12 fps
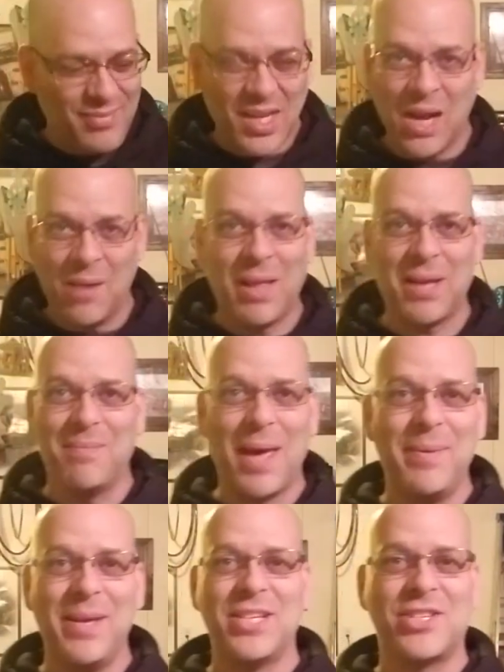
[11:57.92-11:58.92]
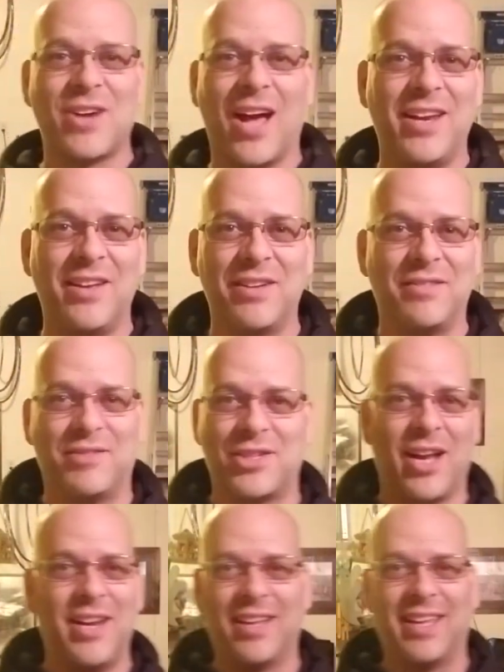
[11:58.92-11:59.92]
I'm like, maybe he's trying to
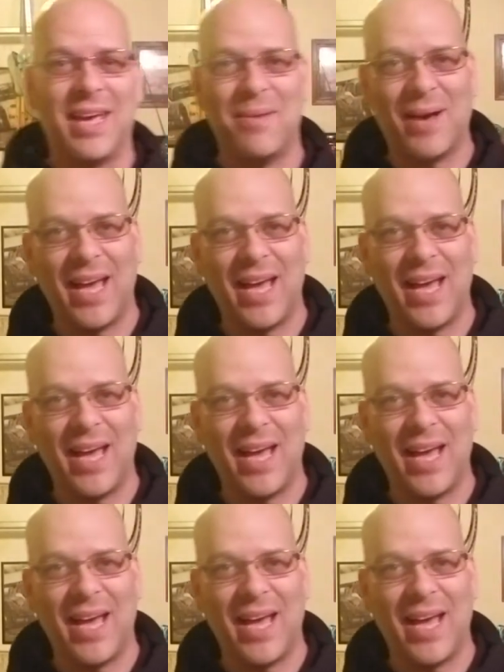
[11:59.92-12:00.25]
trying to get my